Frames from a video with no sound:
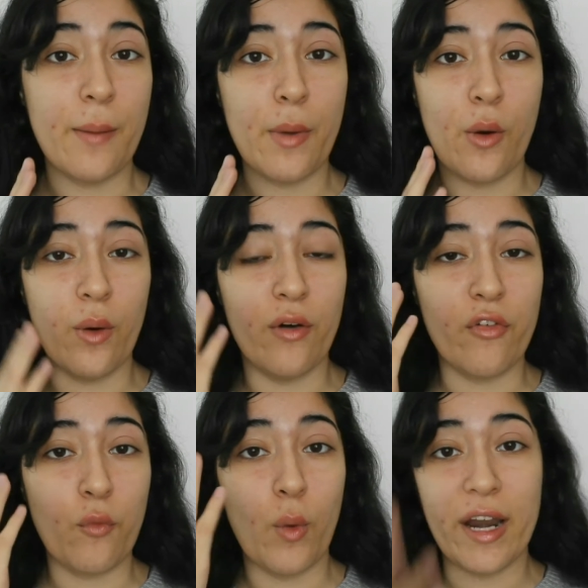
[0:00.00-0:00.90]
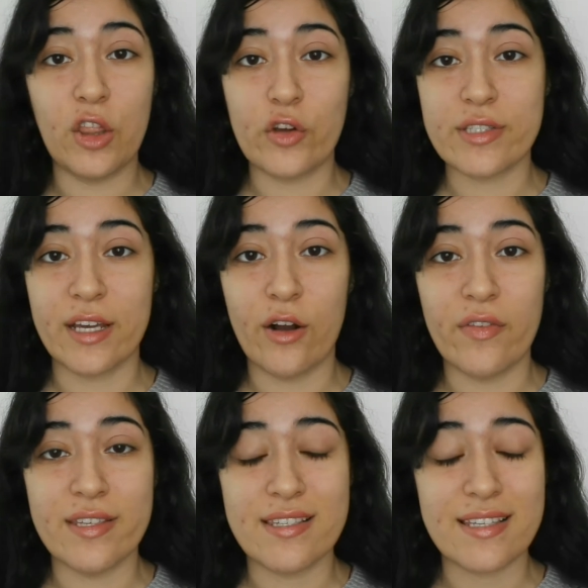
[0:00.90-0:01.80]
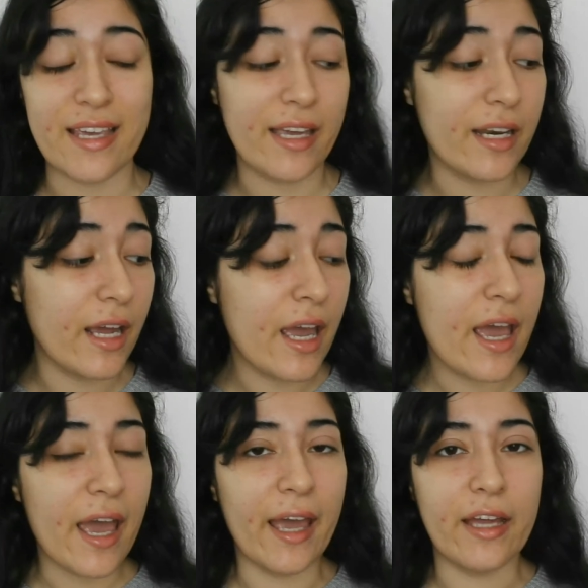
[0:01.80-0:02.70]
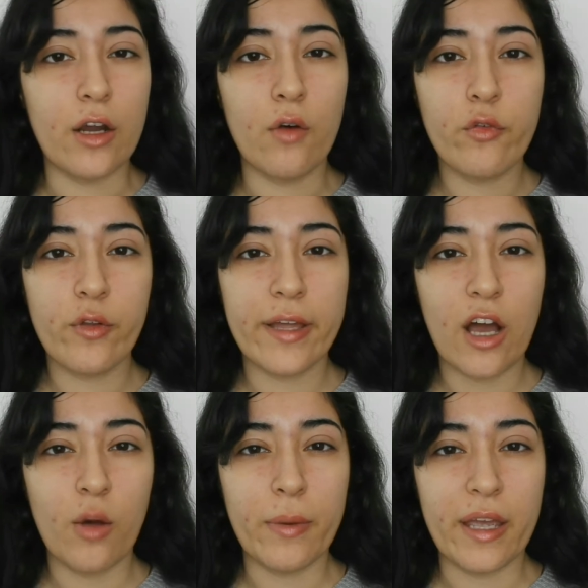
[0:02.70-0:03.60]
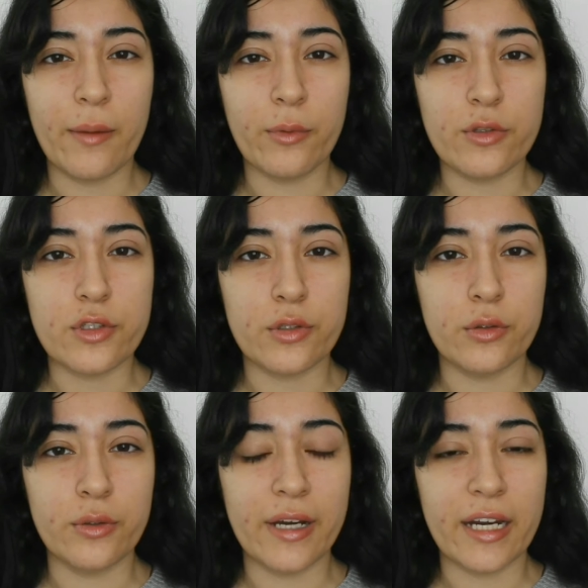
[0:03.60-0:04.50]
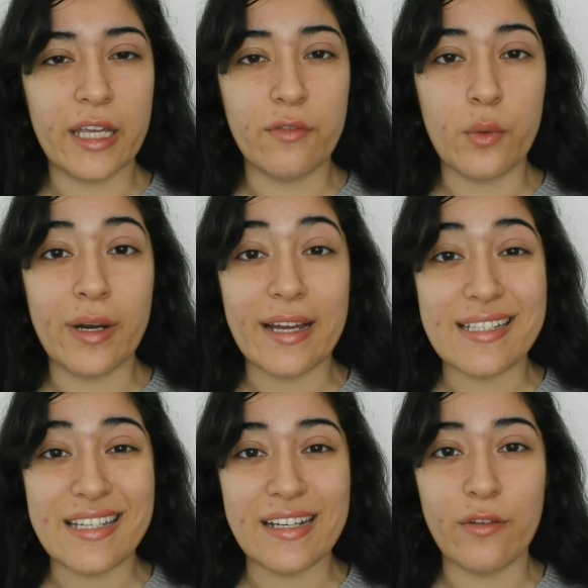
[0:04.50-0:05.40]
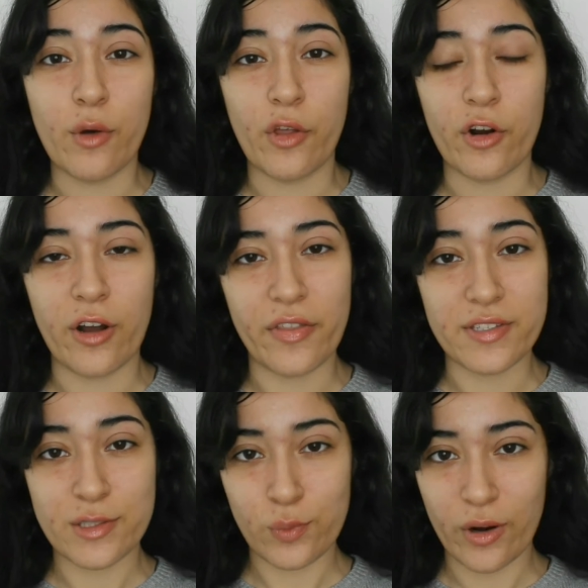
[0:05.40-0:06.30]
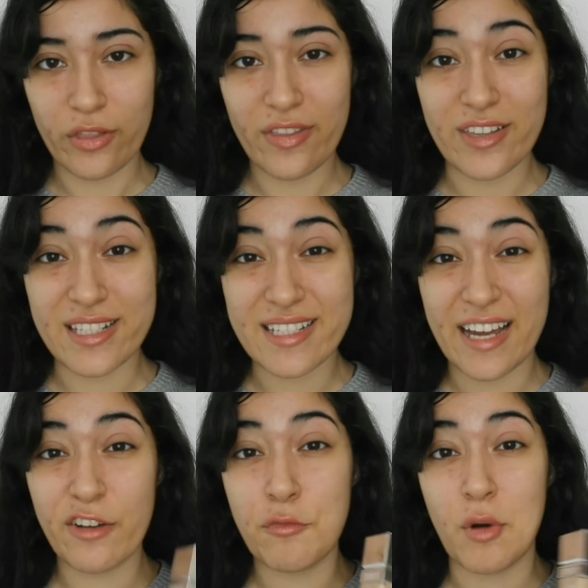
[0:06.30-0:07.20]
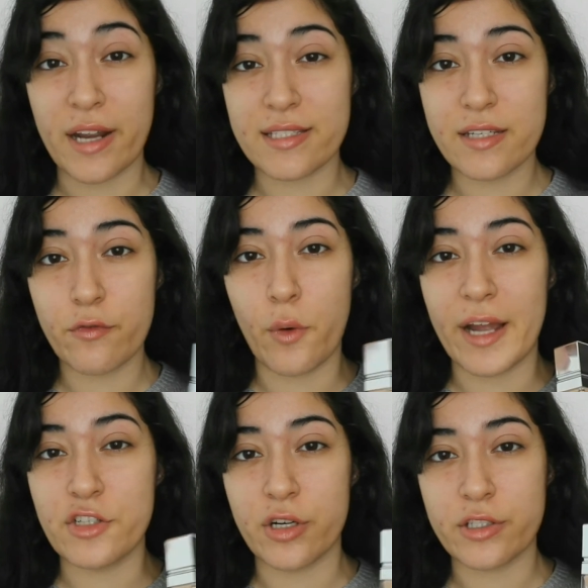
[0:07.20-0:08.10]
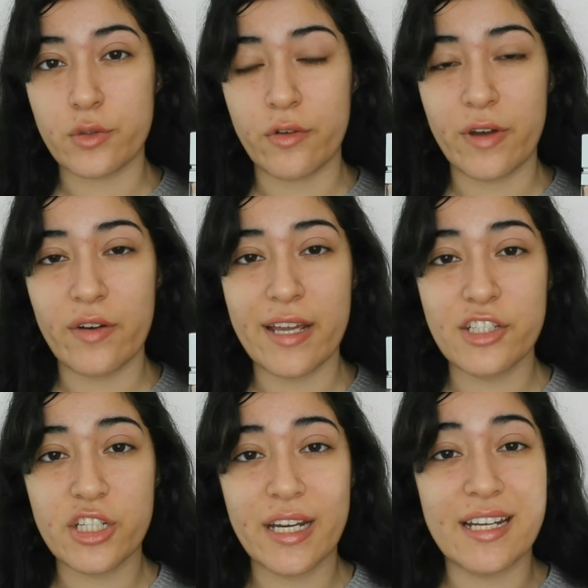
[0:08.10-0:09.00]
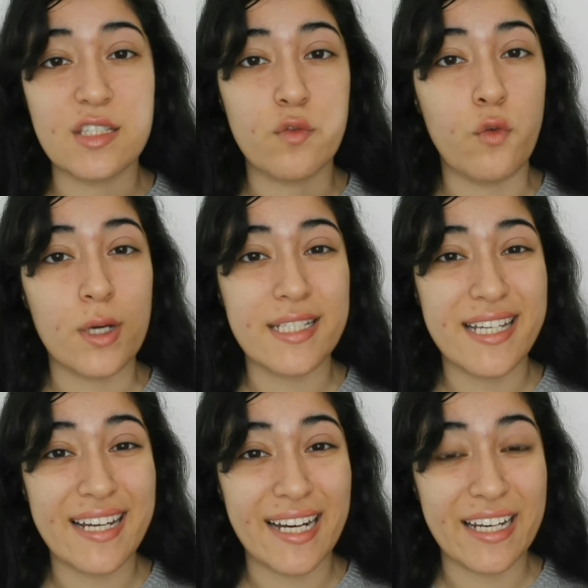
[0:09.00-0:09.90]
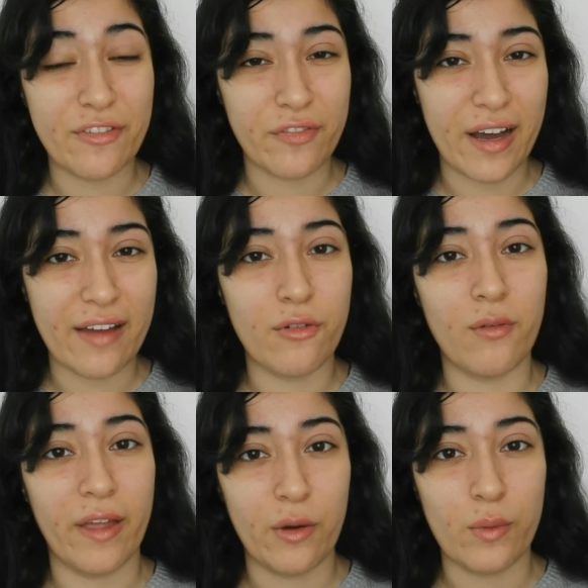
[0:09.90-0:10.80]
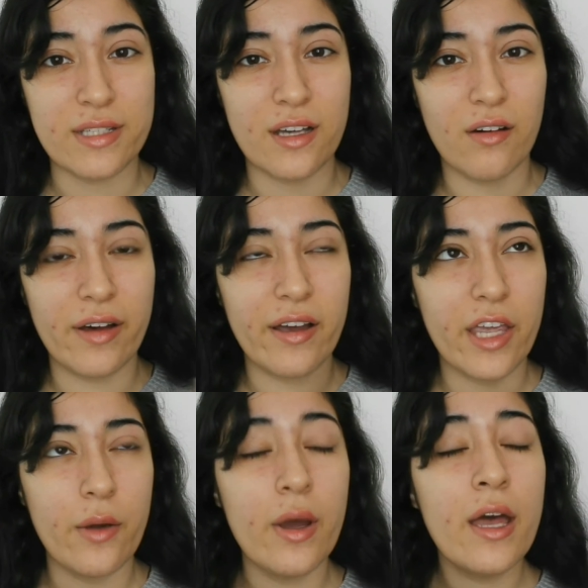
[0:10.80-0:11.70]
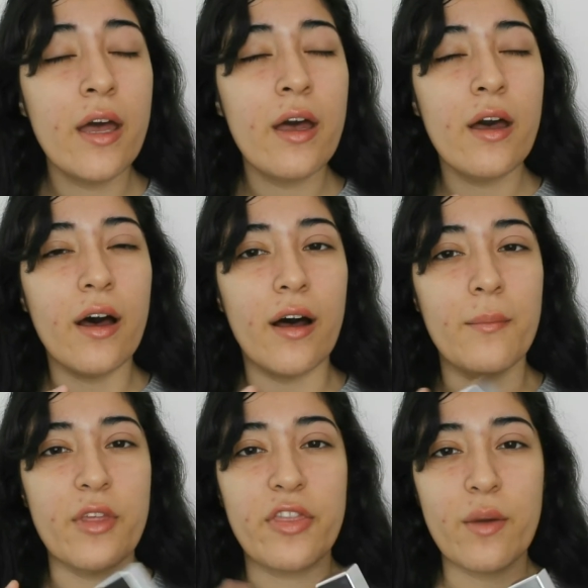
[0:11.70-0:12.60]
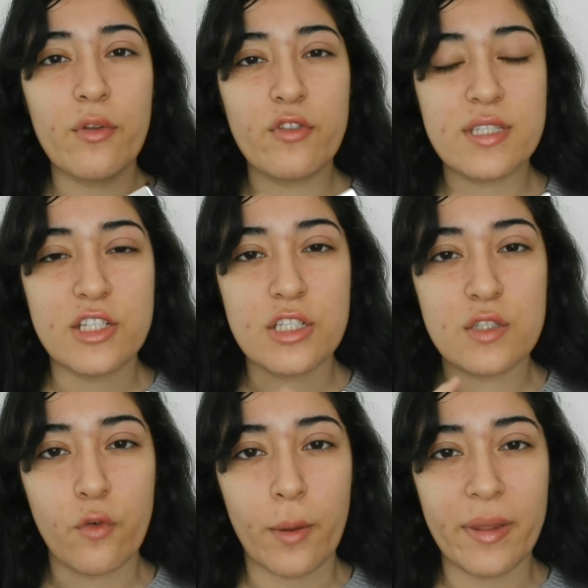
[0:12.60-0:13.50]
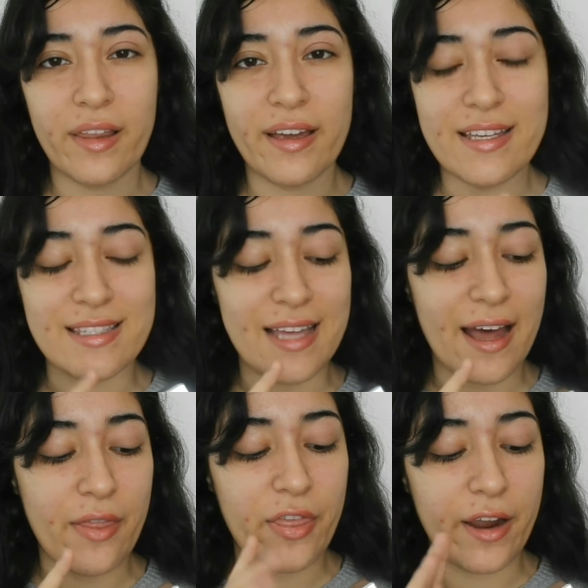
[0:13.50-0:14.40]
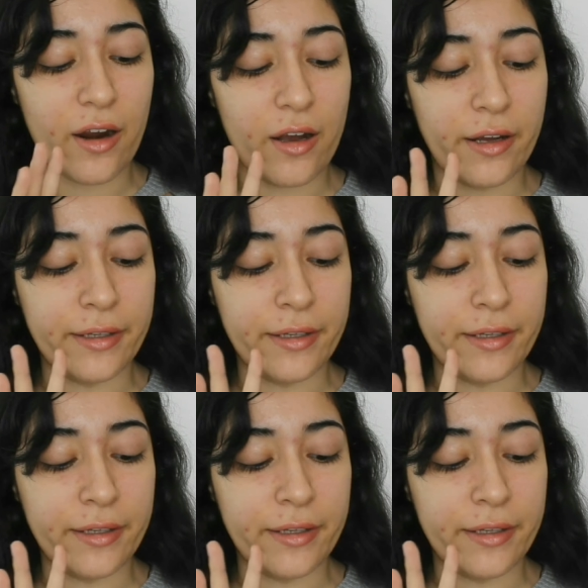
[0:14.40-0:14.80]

demo of what it looks like on the skin, and hopefully I'll be able to kind of give you an idea of whether or not this is worth it. This is kind of pricey for a drugstore foundation. It is $14.95 retail value. The thing with Physicians Formula is that